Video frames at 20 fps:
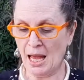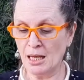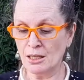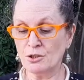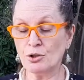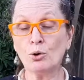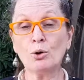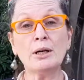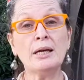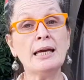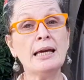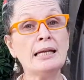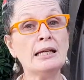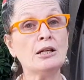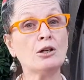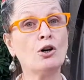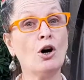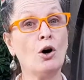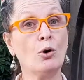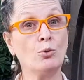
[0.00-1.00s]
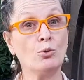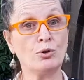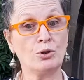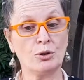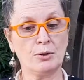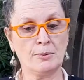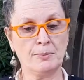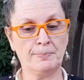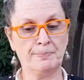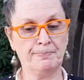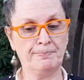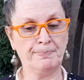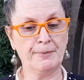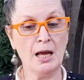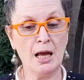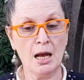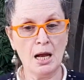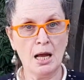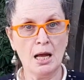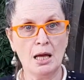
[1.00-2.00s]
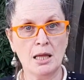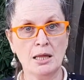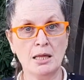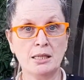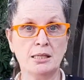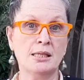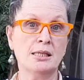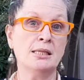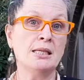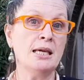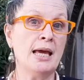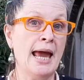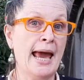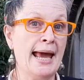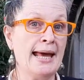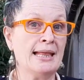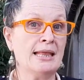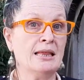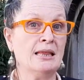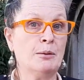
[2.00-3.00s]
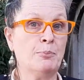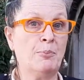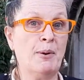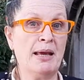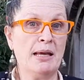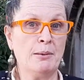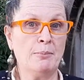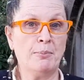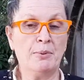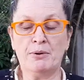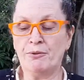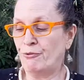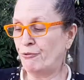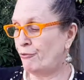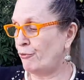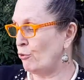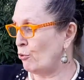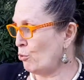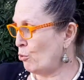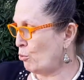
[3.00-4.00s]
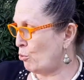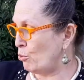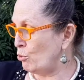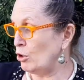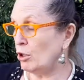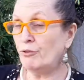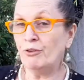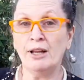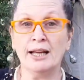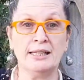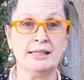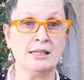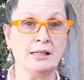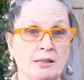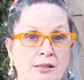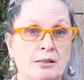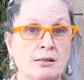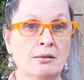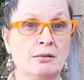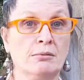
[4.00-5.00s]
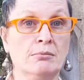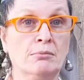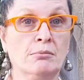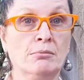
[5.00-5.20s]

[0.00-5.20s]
So here it goes. This is the end paper, full of letters.